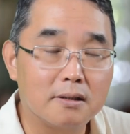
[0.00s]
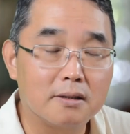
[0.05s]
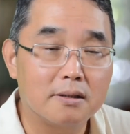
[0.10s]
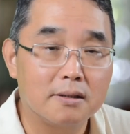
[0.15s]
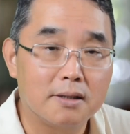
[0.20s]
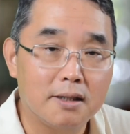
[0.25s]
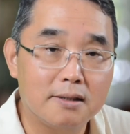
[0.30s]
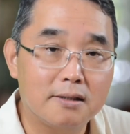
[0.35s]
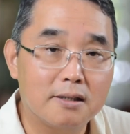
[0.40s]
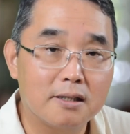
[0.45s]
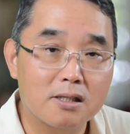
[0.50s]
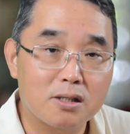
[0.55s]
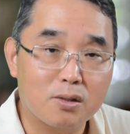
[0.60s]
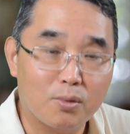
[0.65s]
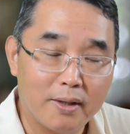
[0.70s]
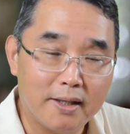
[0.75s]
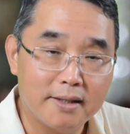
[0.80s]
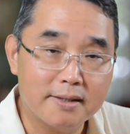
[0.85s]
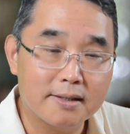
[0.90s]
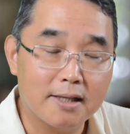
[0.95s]
This is
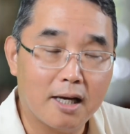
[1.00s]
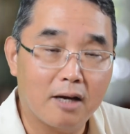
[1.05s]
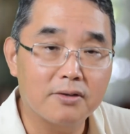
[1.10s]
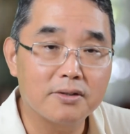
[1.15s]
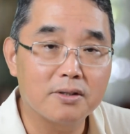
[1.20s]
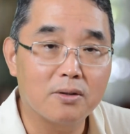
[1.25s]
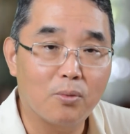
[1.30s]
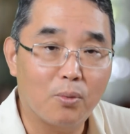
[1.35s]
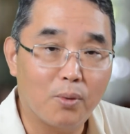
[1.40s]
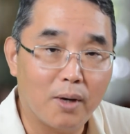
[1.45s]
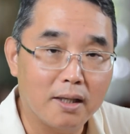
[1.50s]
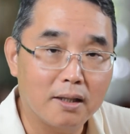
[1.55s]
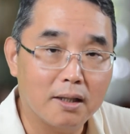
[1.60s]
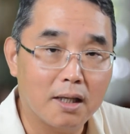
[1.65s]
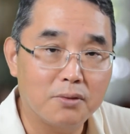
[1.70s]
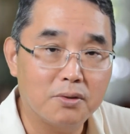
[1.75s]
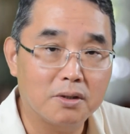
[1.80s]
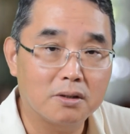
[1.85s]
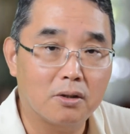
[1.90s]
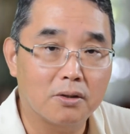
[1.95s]

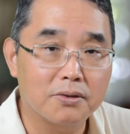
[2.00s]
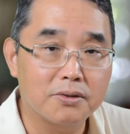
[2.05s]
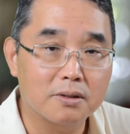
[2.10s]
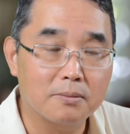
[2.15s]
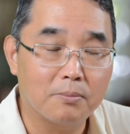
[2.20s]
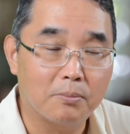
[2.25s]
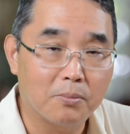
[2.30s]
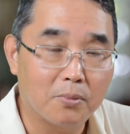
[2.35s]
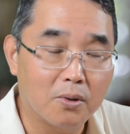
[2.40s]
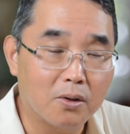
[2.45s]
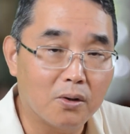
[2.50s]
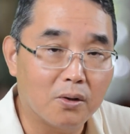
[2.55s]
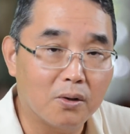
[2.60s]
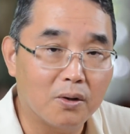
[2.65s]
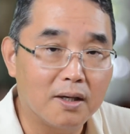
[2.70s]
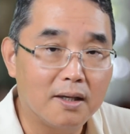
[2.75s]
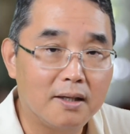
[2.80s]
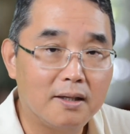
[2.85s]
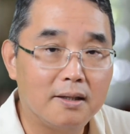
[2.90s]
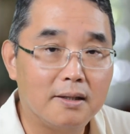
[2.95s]
$3,100
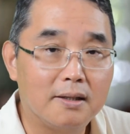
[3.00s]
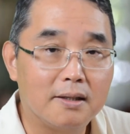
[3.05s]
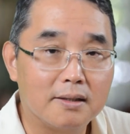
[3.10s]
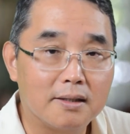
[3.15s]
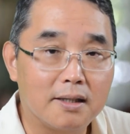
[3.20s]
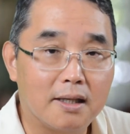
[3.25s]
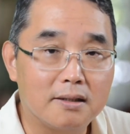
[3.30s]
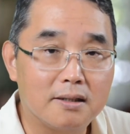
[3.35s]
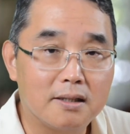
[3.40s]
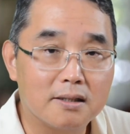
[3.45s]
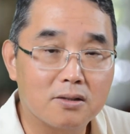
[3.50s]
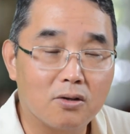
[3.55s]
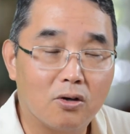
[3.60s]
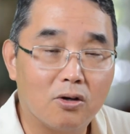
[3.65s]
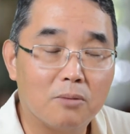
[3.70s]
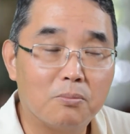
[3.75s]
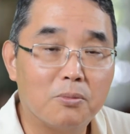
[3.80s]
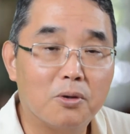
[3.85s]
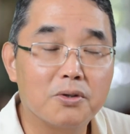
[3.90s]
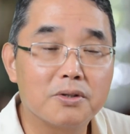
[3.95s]
more. That is
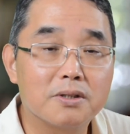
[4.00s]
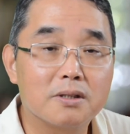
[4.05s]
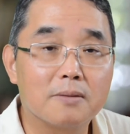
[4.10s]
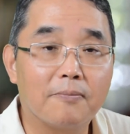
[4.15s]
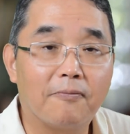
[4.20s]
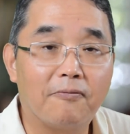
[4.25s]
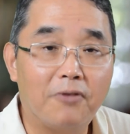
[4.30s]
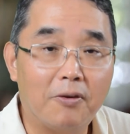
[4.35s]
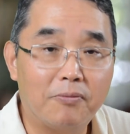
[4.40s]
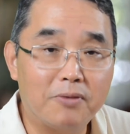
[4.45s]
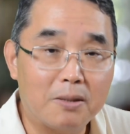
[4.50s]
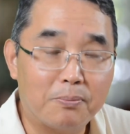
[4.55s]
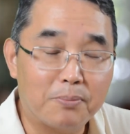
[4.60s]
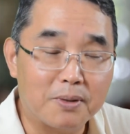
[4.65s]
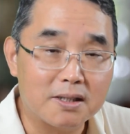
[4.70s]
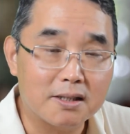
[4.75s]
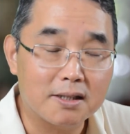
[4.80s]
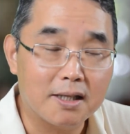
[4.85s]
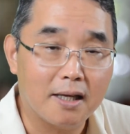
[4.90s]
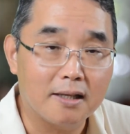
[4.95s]
almost
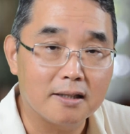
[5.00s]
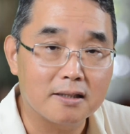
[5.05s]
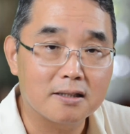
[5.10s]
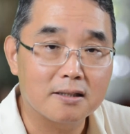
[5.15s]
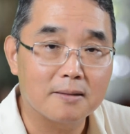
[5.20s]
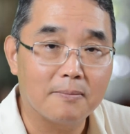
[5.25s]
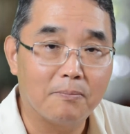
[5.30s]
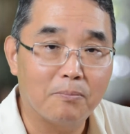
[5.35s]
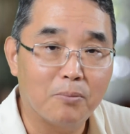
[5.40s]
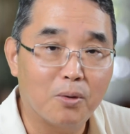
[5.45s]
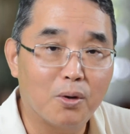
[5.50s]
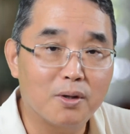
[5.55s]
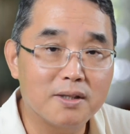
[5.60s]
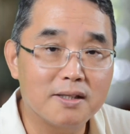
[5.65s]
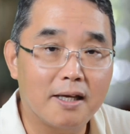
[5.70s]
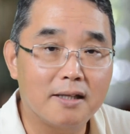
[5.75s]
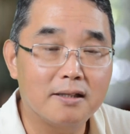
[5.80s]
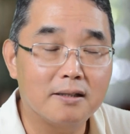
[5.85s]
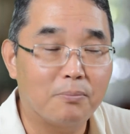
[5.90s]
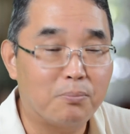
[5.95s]
50% more
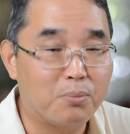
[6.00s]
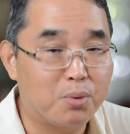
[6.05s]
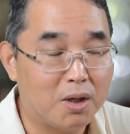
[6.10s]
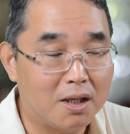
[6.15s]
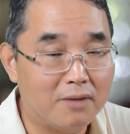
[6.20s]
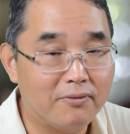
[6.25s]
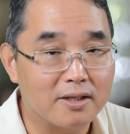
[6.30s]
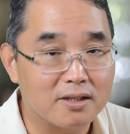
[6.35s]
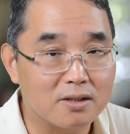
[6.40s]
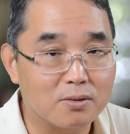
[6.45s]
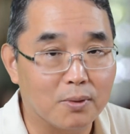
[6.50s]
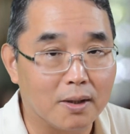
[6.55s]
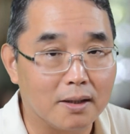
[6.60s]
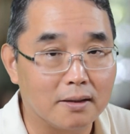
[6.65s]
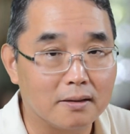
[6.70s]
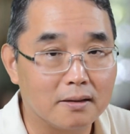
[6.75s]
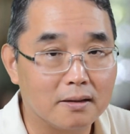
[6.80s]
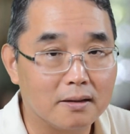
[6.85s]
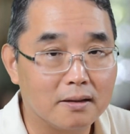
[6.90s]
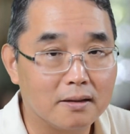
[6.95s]
than the previous
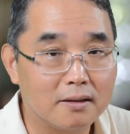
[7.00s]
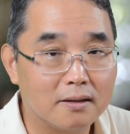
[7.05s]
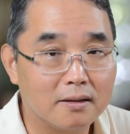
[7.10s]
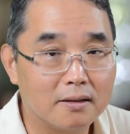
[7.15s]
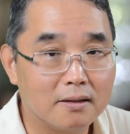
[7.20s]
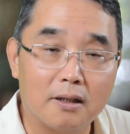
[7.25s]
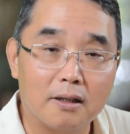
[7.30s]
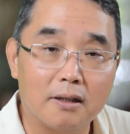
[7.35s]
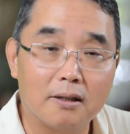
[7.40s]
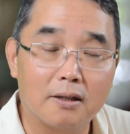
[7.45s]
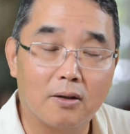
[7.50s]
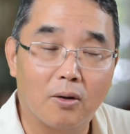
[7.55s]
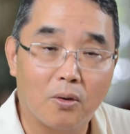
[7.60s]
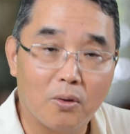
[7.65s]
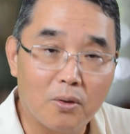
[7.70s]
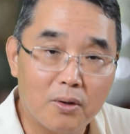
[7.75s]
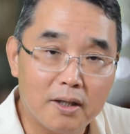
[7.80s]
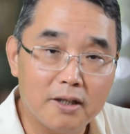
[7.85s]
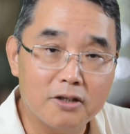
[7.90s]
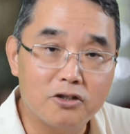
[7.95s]
one. The
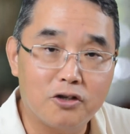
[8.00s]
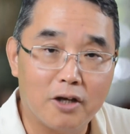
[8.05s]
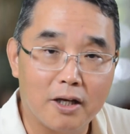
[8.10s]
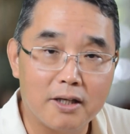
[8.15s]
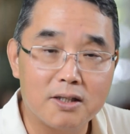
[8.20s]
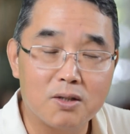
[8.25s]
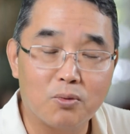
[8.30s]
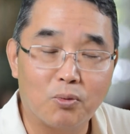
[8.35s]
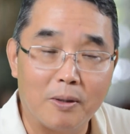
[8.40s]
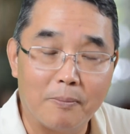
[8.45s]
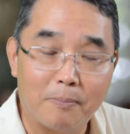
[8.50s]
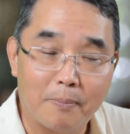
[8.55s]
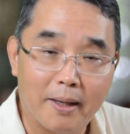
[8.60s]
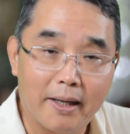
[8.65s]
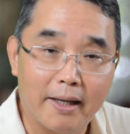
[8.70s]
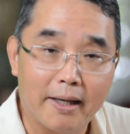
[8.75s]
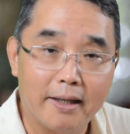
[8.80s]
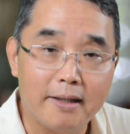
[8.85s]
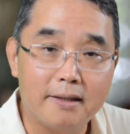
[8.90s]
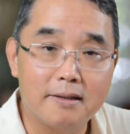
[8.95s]
only change we've
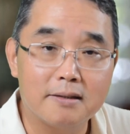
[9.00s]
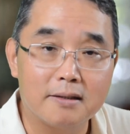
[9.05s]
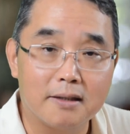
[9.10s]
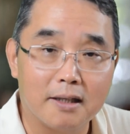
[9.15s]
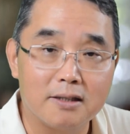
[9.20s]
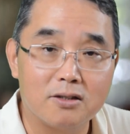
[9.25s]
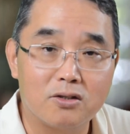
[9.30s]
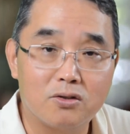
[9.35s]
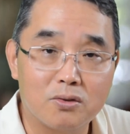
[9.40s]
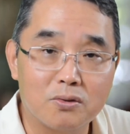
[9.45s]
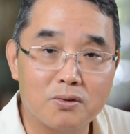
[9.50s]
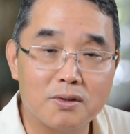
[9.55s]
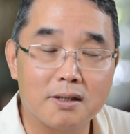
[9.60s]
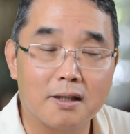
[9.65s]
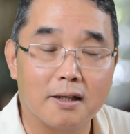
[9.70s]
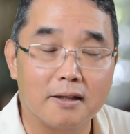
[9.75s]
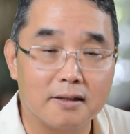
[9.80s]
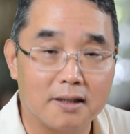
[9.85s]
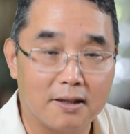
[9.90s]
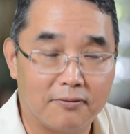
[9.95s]
made is
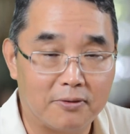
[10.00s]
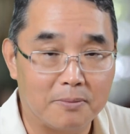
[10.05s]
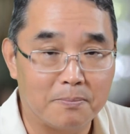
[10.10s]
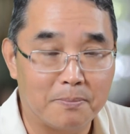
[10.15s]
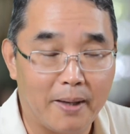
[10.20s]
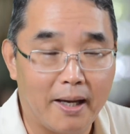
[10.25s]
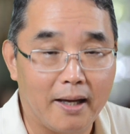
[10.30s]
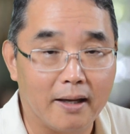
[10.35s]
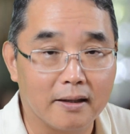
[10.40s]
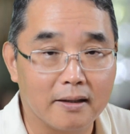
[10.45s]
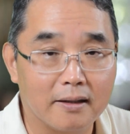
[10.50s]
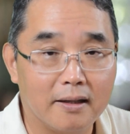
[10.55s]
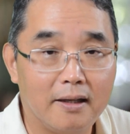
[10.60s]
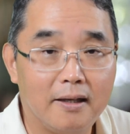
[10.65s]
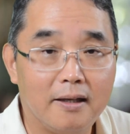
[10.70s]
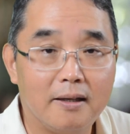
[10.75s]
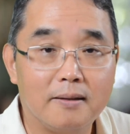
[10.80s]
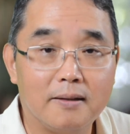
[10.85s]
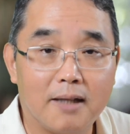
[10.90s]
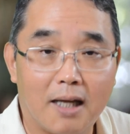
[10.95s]
choosing a different bank.
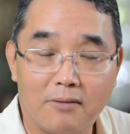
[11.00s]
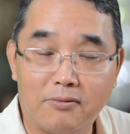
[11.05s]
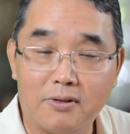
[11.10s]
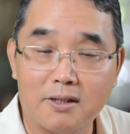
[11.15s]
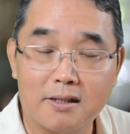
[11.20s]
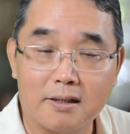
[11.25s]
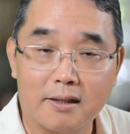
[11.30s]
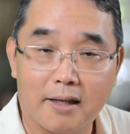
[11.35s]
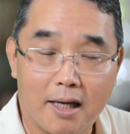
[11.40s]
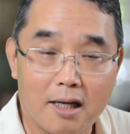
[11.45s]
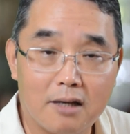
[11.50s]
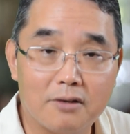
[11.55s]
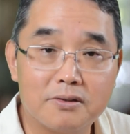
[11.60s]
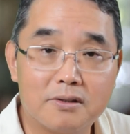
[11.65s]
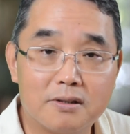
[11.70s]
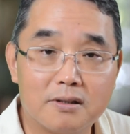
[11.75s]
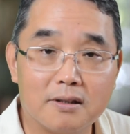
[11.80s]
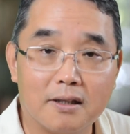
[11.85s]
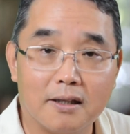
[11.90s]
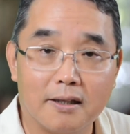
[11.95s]
Everything
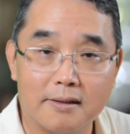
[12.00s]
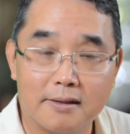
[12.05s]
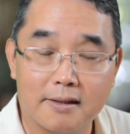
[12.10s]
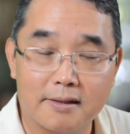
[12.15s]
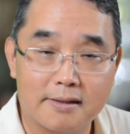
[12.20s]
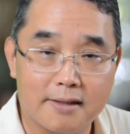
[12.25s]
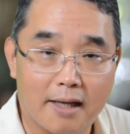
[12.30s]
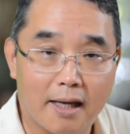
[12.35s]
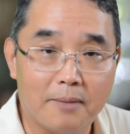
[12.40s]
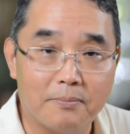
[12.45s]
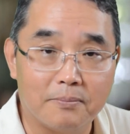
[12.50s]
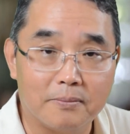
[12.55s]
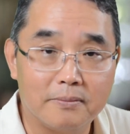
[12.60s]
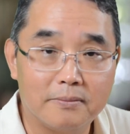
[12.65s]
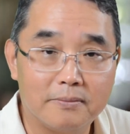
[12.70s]
else is the same.